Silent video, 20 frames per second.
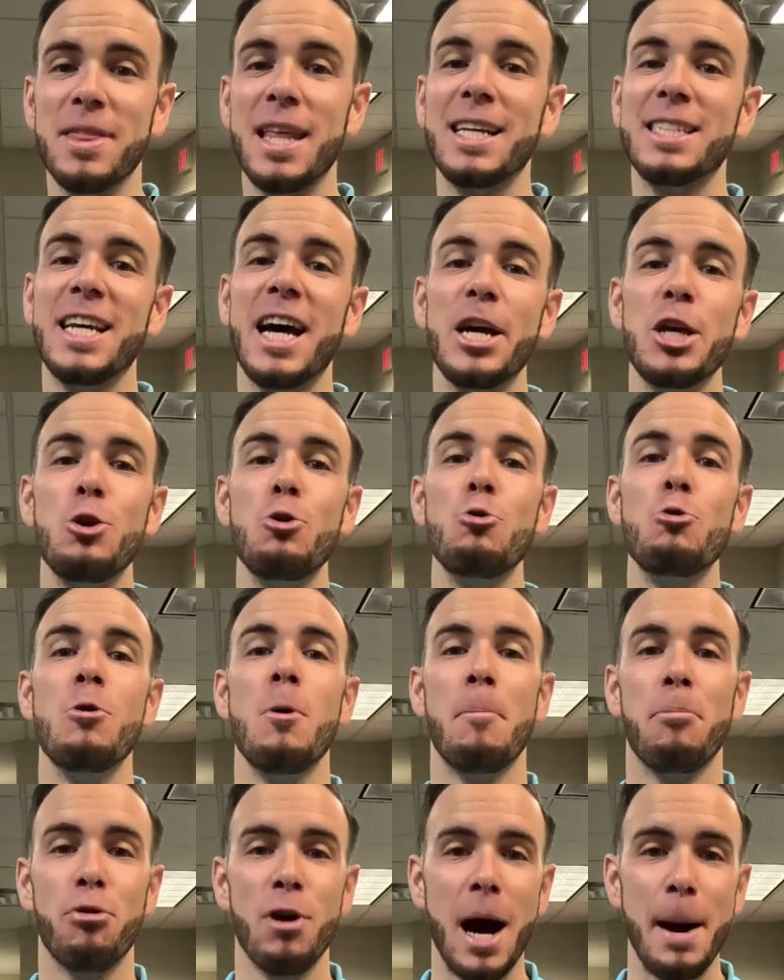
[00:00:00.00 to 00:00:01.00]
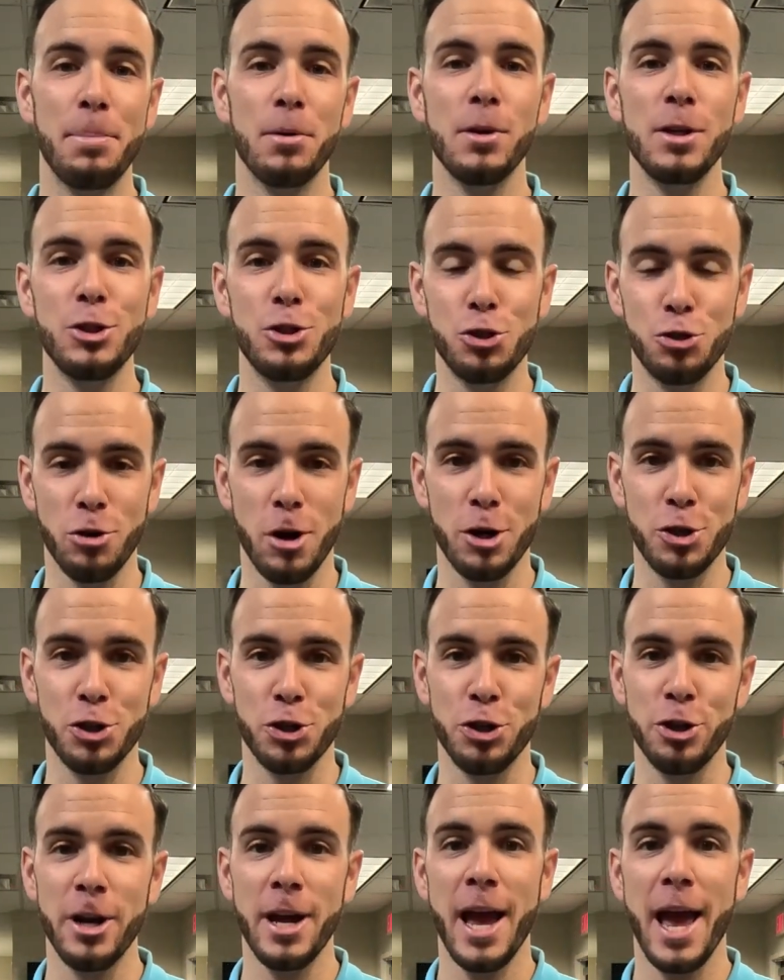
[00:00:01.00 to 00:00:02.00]
That's how you properly
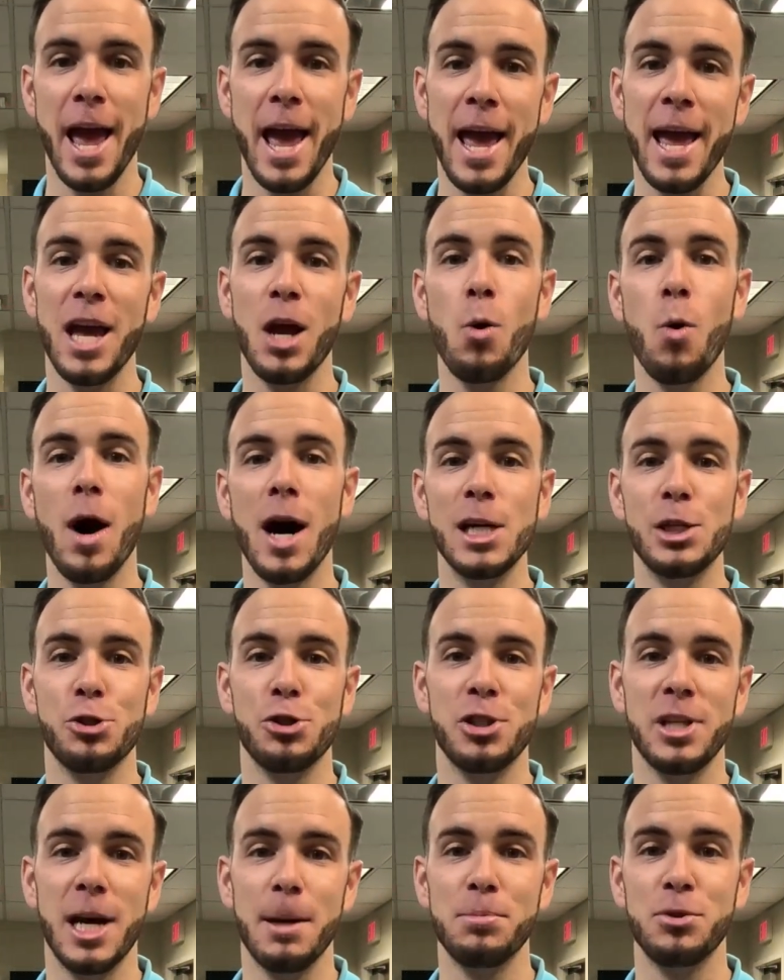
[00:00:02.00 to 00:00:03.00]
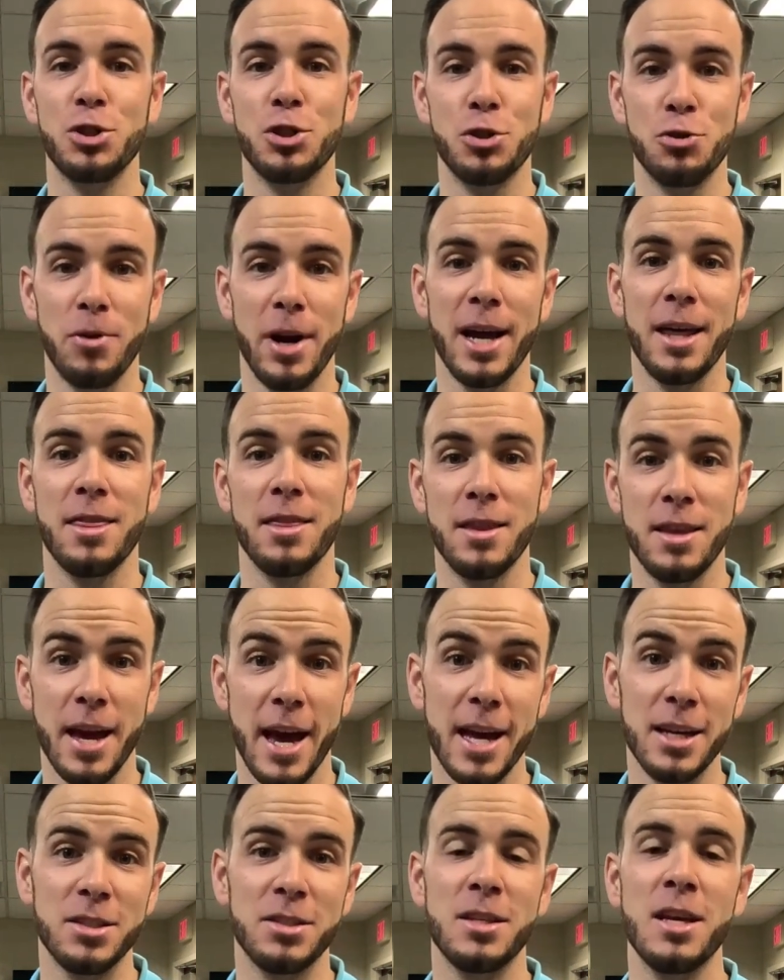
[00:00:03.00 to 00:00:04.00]
structure a quadriceps strength
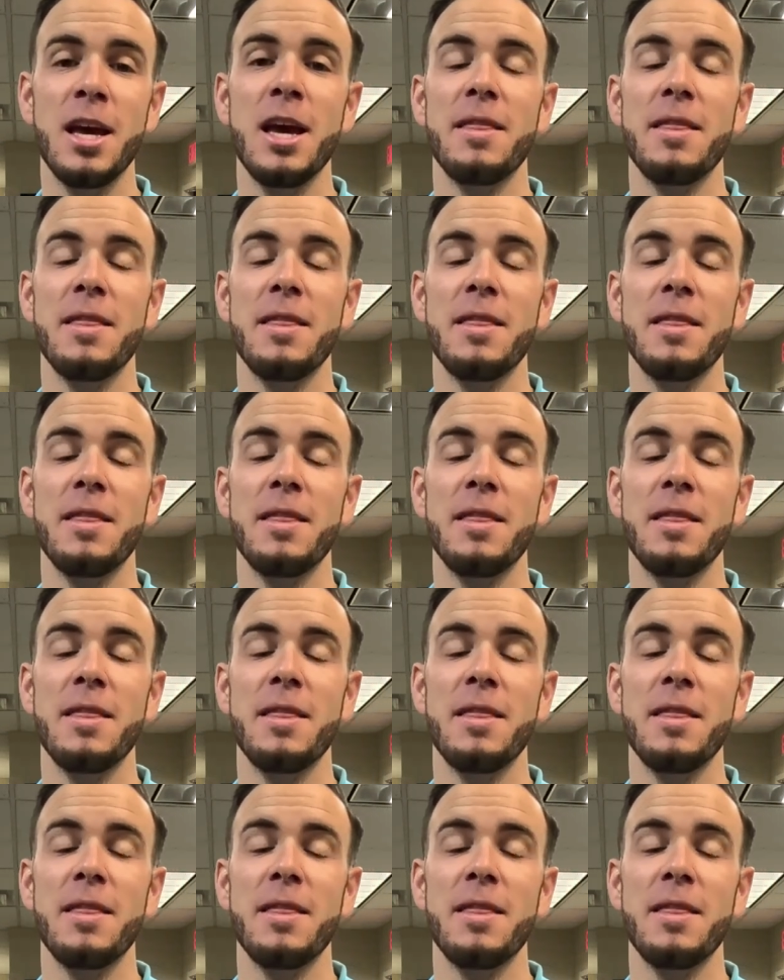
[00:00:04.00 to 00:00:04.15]
test